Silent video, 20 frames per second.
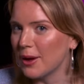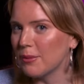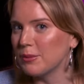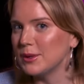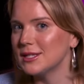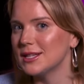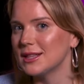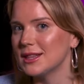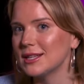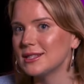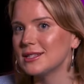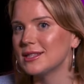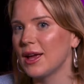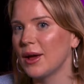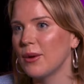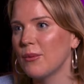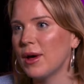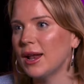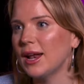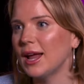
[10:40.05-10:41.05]
and we did this
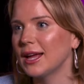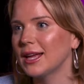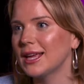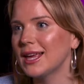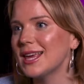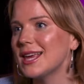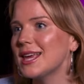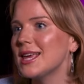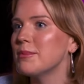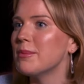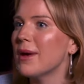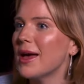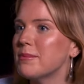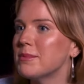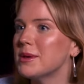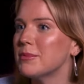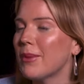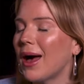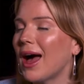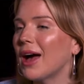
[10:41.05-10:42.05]
thing where, like, he paid
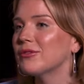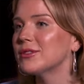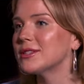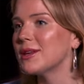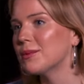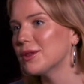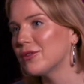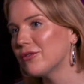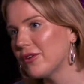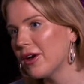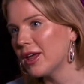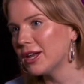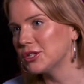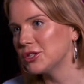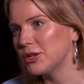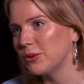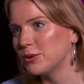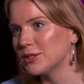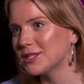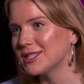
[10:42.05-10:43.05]
me back for some of the
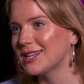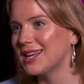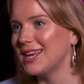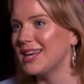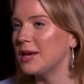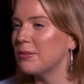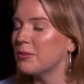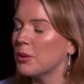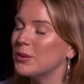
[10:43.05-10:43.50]
furniture he wanted to keep,